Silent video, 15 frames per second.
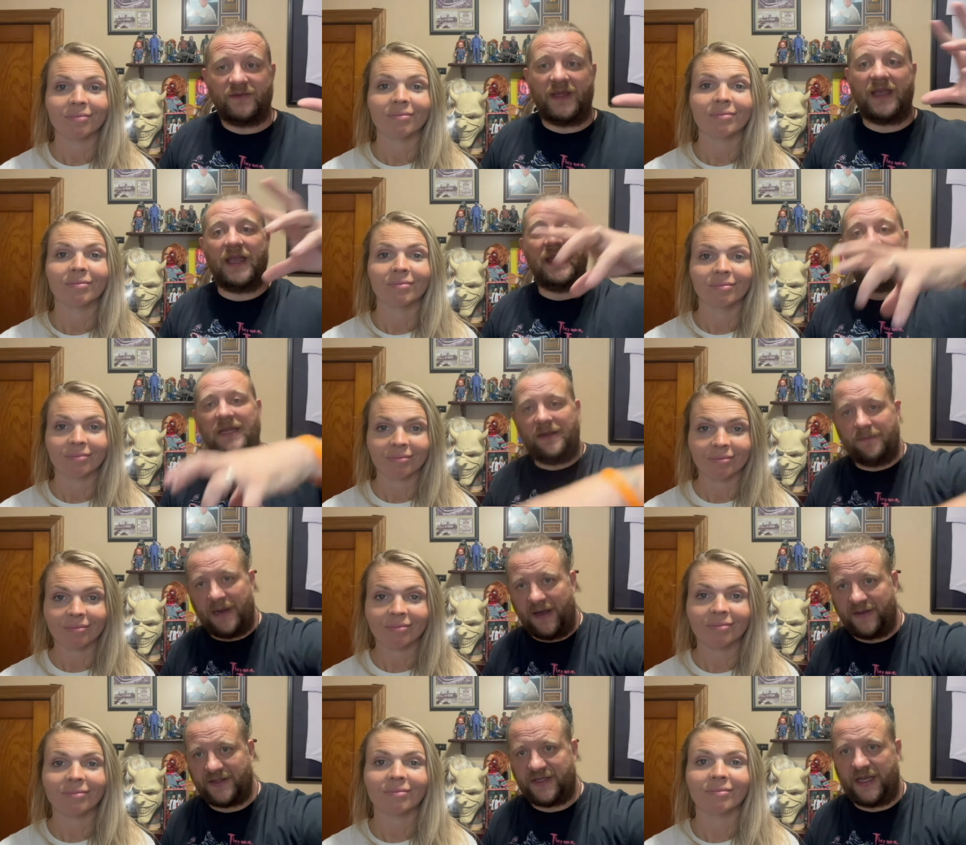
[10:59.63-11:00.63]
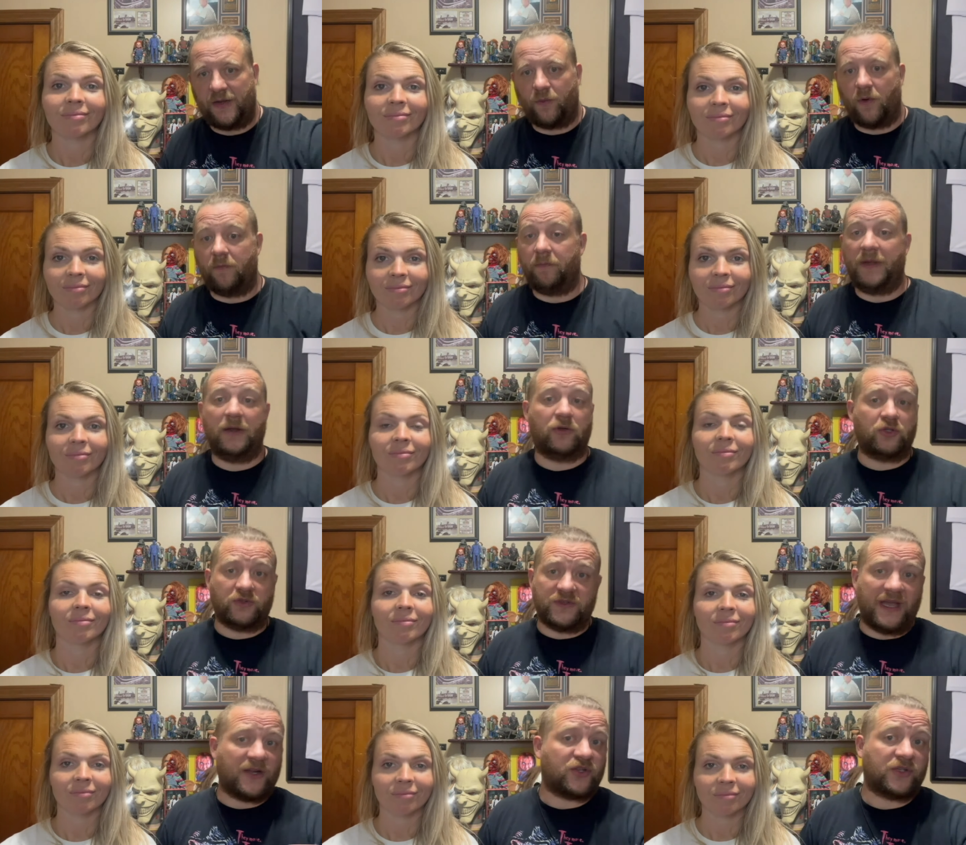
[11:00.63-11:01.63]
Speaker 1: They get eaten by the sandworm.
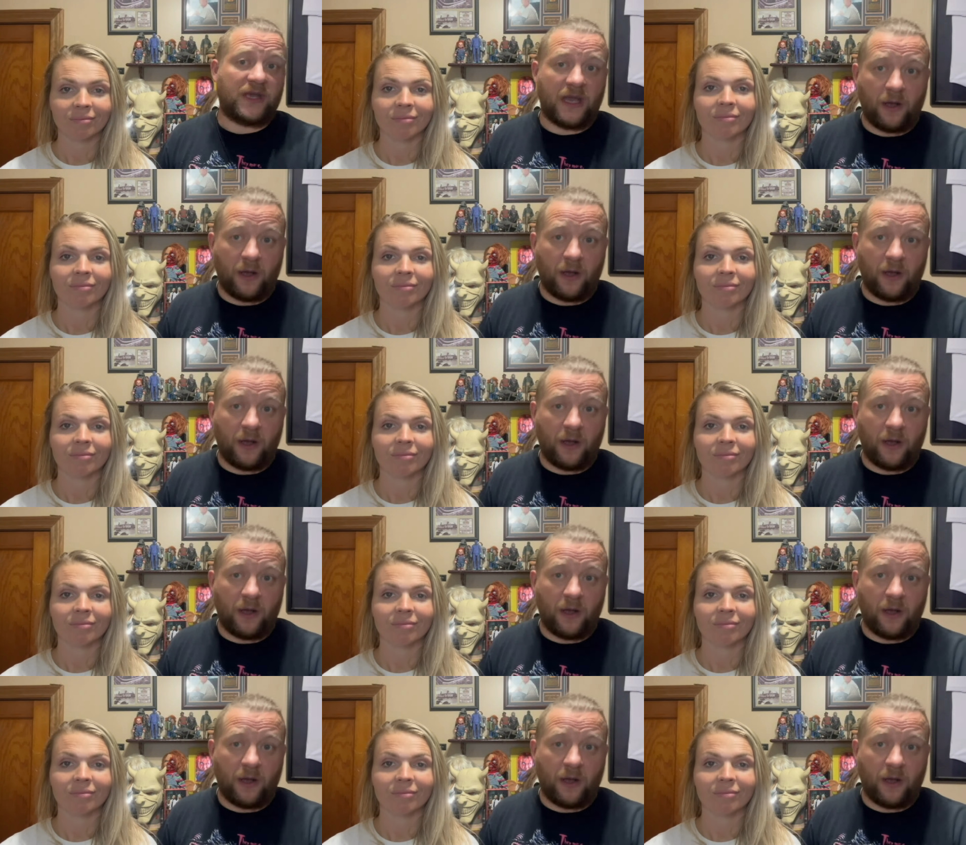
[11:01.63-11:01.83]
Beetlejuice actually